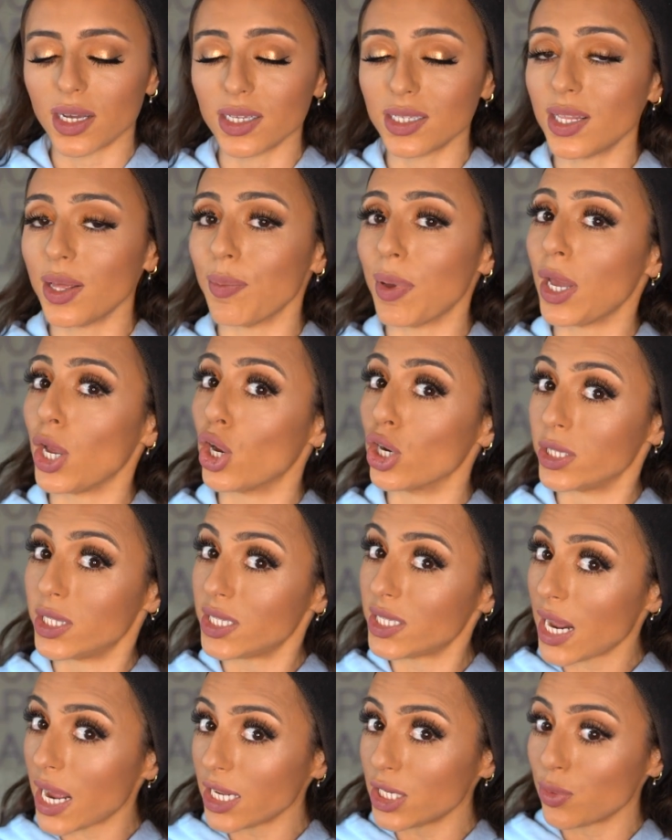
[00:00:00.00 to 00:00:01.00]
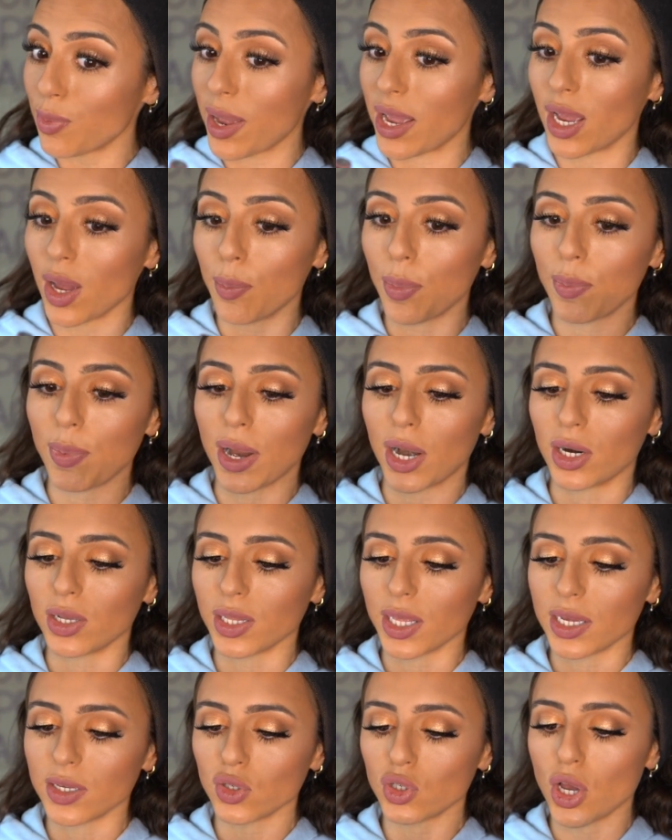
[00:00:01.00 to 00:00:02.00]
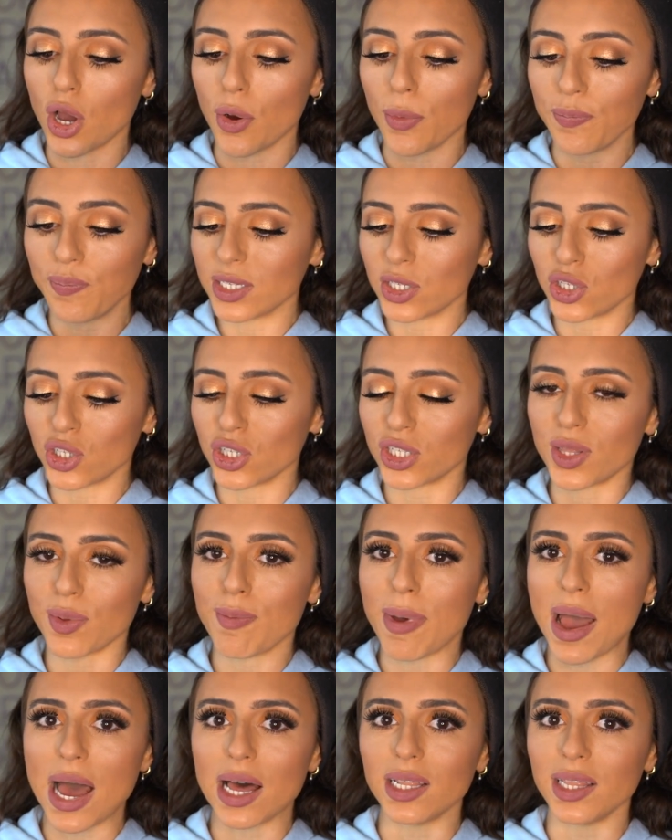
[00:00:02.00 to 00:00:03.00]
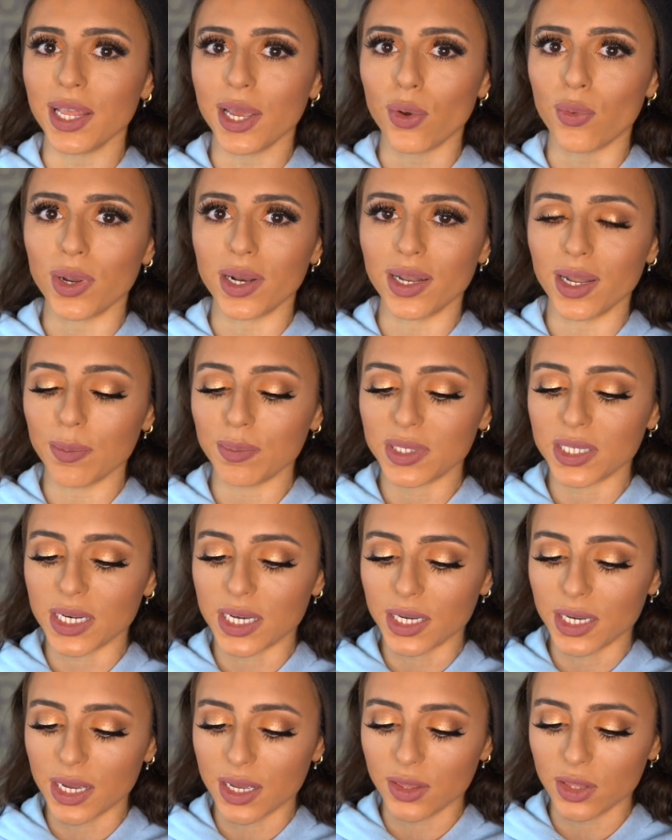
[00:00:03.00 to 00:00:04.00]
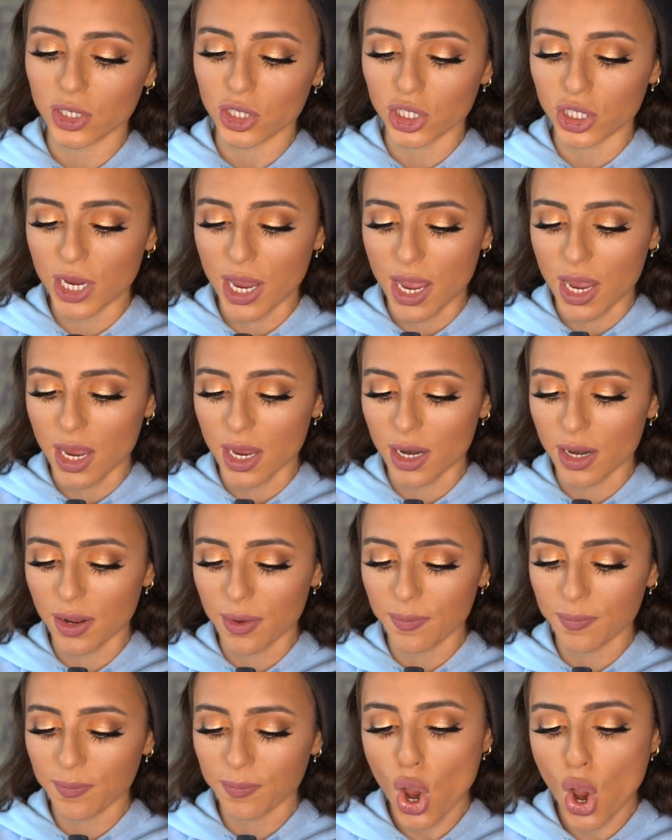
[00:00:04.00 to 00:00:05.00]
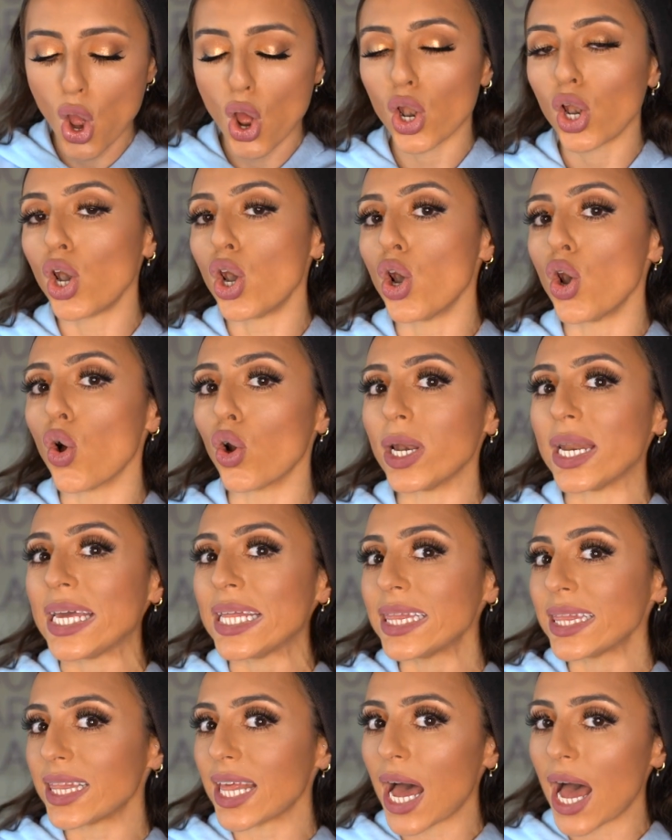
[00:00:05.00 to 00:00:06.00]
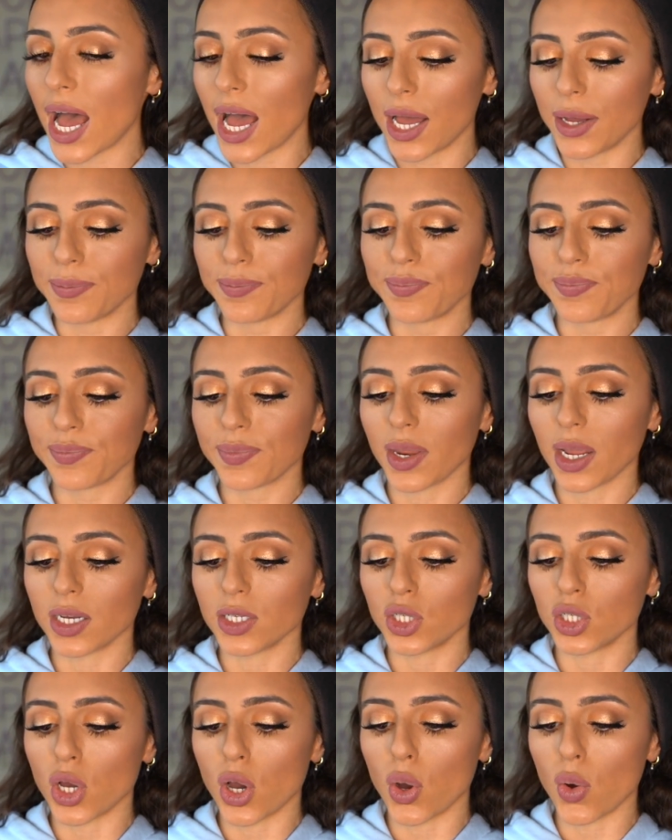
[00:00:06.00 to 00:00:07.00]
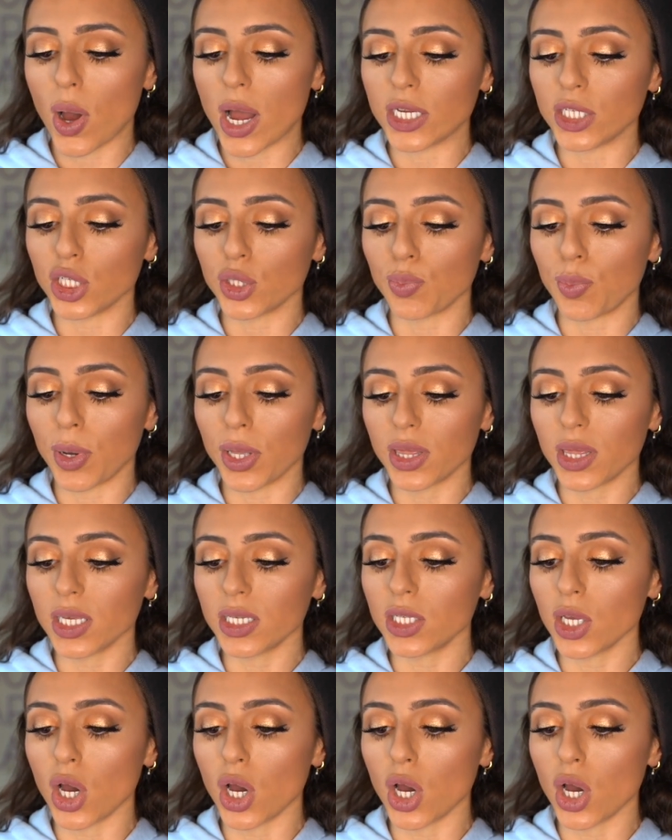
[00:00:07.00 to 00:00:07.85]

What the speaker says: they make good stage makeup apparently. So this is just the matte liquid lipstick in the shade Lolita. So I just put this